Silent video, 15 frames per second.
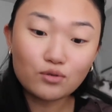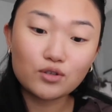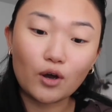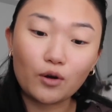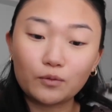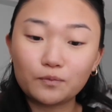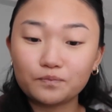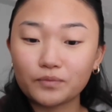
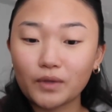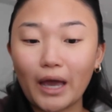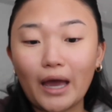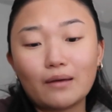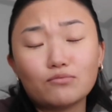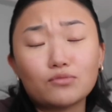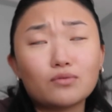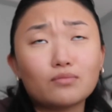So
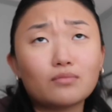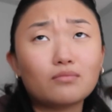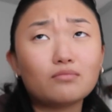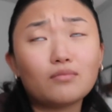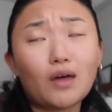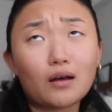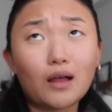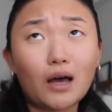
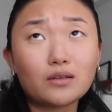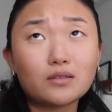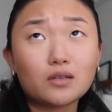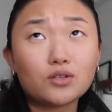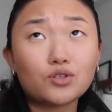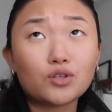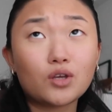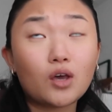that class
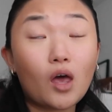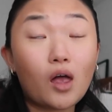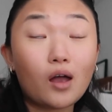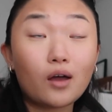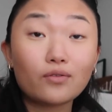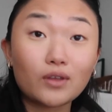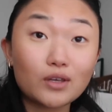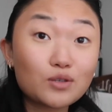is
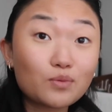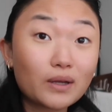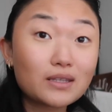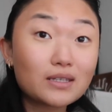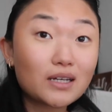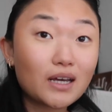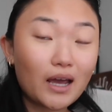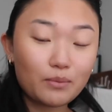this
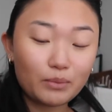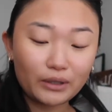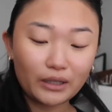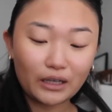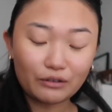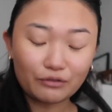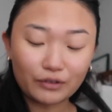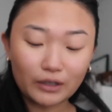Wednesday, I
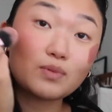believe.